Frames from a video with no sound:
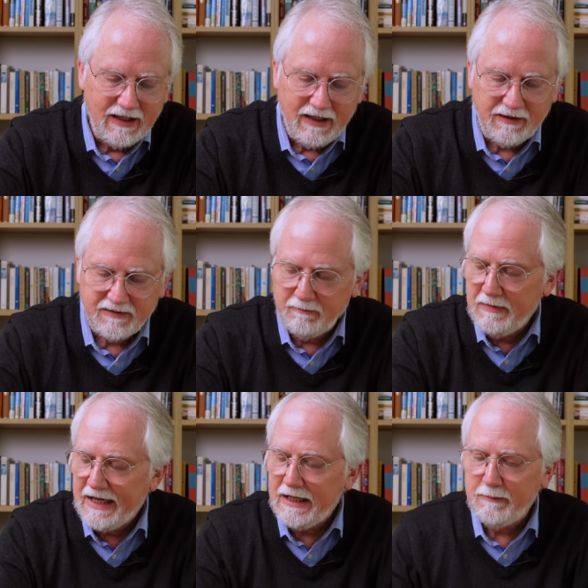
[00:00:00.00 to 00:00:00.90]
it's
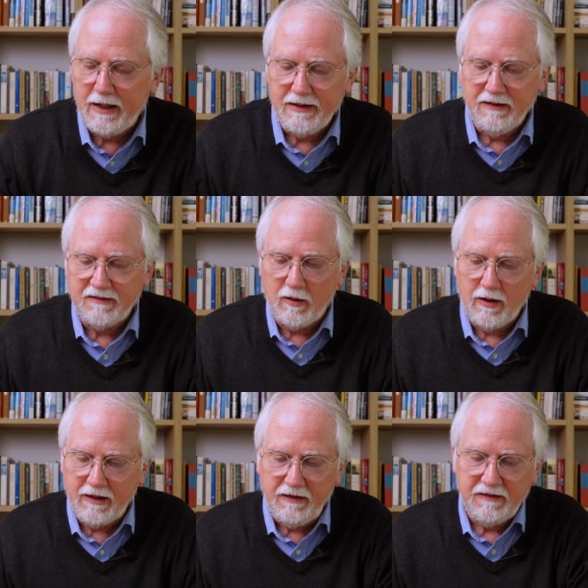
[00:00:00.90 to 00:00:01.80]
made by this
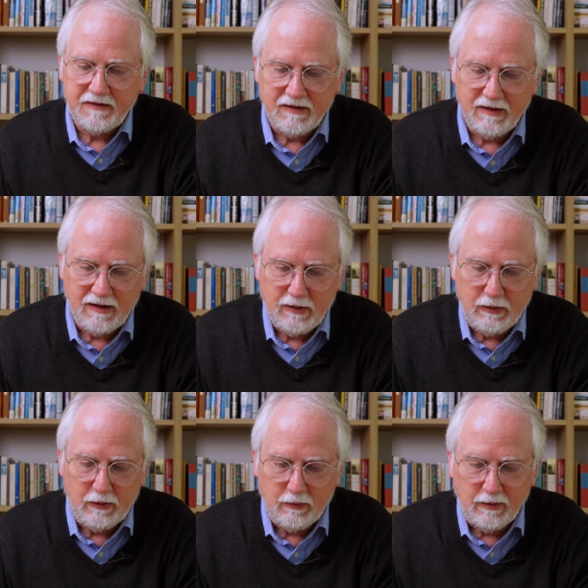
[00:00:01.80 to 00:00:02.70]
artist
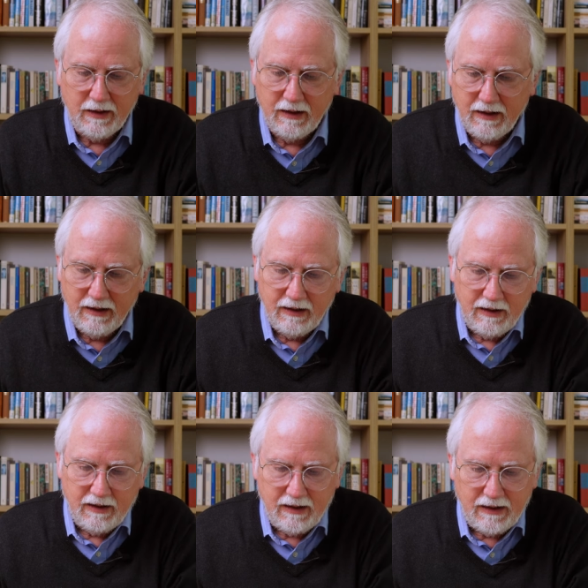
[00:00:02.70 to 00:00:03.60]
who,
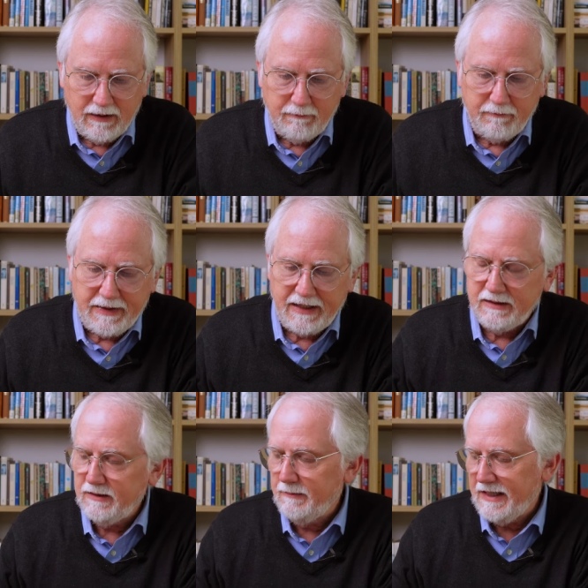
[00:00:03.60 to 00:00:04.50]
uh,
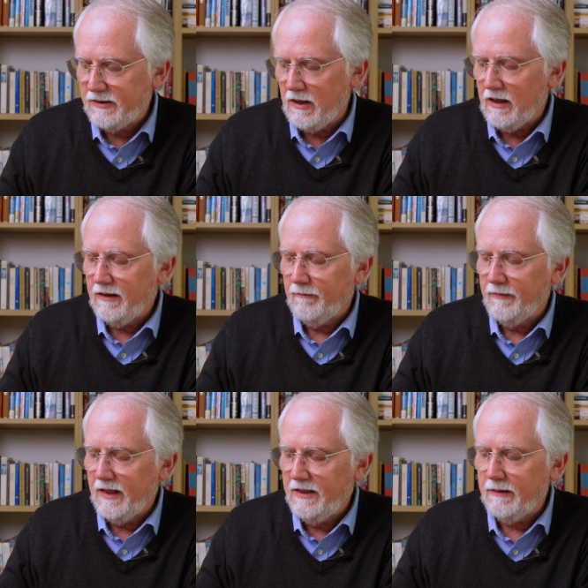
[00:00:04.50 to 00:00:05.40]
Bant Bantock,
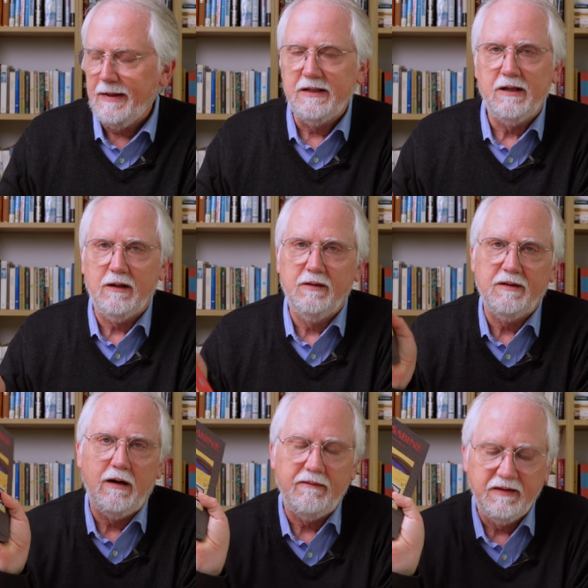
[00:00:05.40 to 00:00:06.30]
and Nick Bantock was
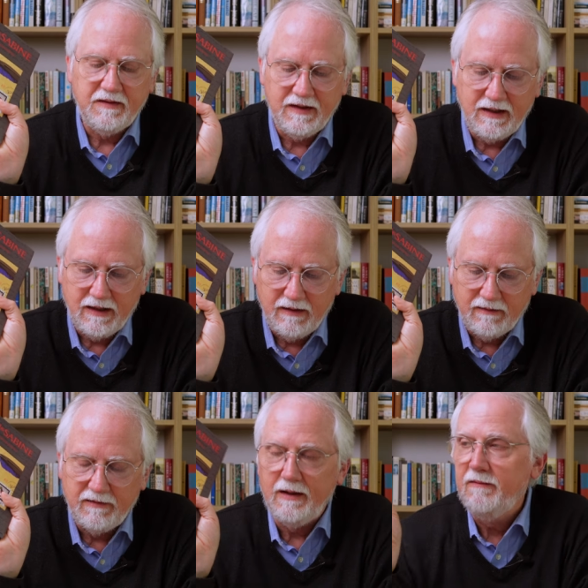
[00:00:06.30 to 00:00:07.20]
obviously a
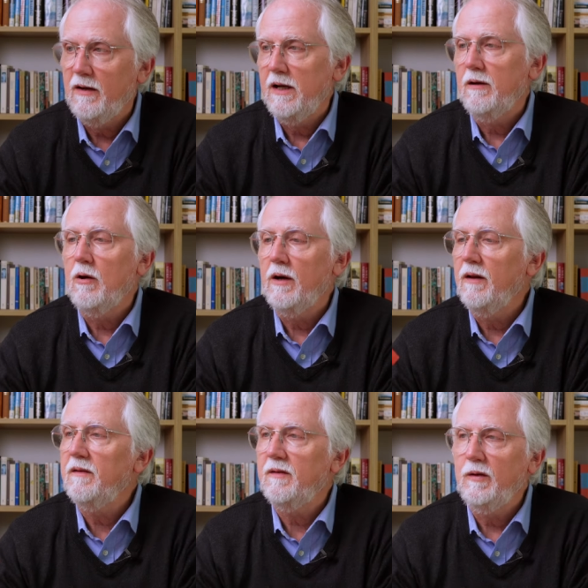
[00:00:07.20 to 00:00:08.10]
very fine
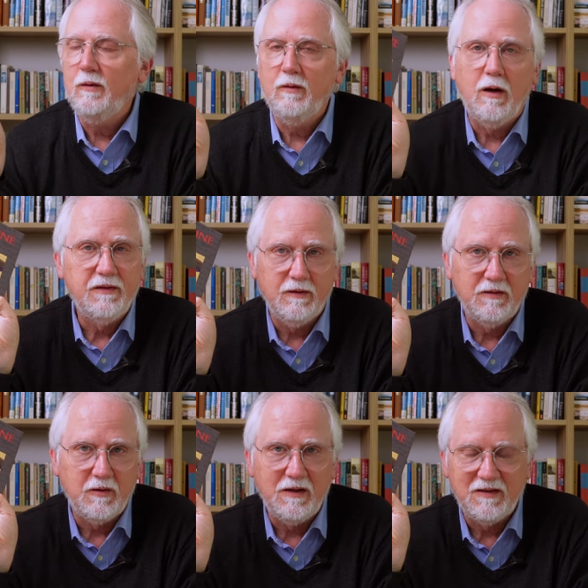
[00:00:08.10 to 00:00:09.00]
artist who also is a
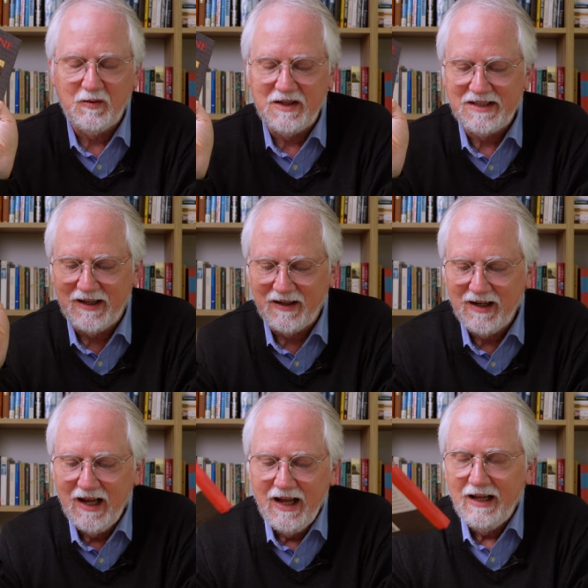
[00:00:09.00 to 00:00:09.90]
great storyteller.
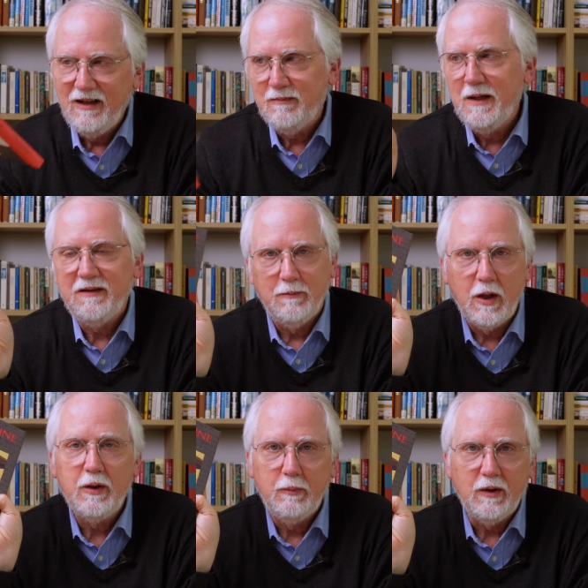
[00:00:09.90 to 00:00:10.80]
He's made some
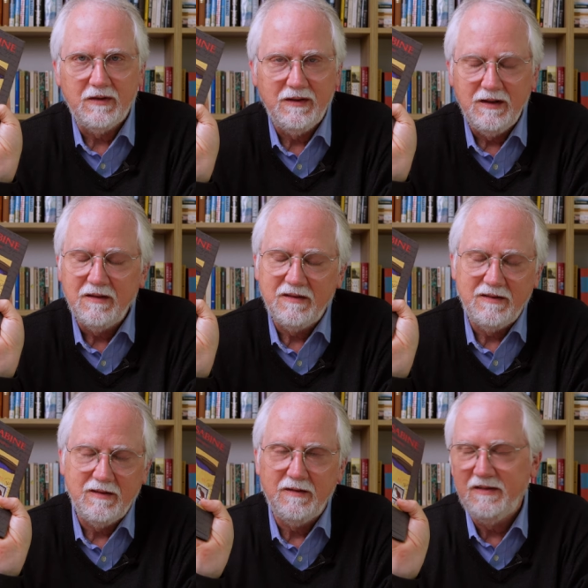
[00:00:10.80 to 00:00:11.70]
other books in
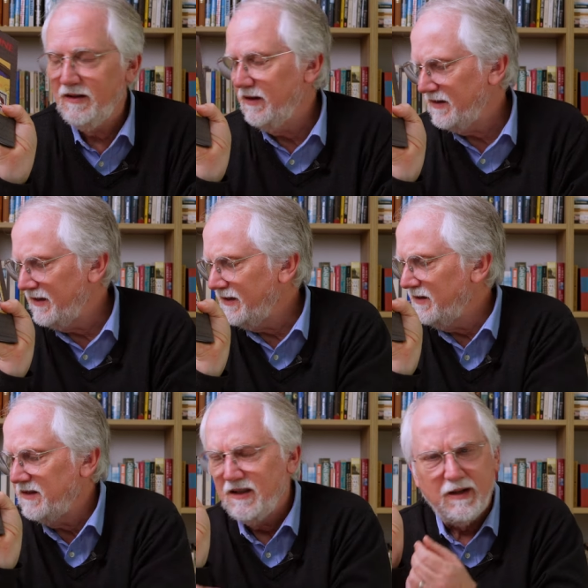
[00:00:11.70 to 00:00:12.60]
this series. I think
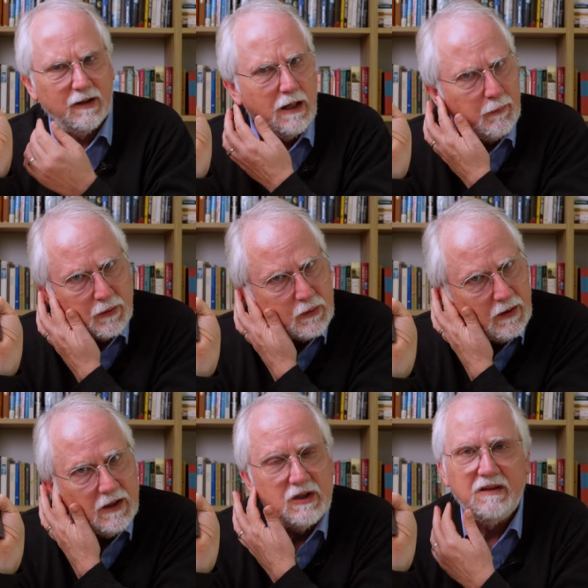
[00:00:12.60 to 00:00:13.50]
there's another couple
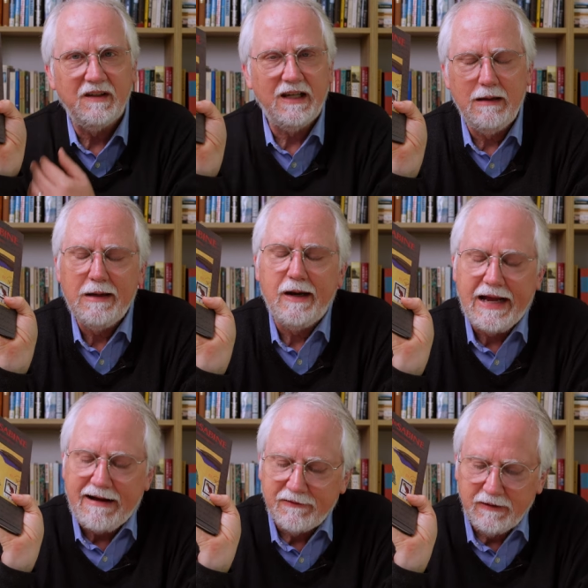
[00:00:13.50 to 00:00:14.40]
trilogies that came out
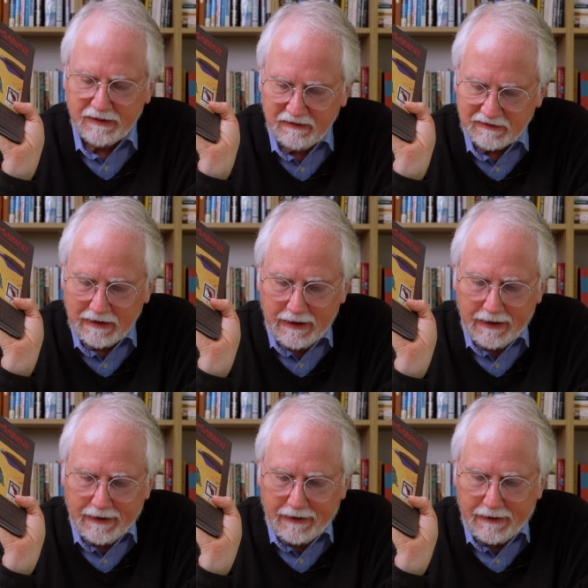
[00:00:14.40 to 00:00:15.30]
after this.
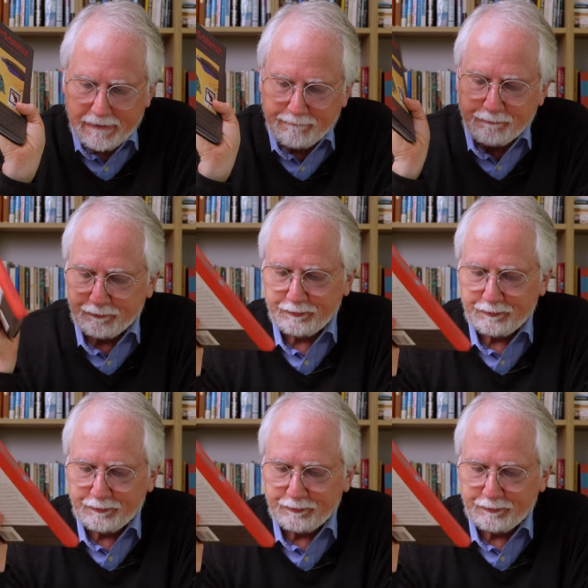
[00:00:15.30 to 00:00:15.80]
Um,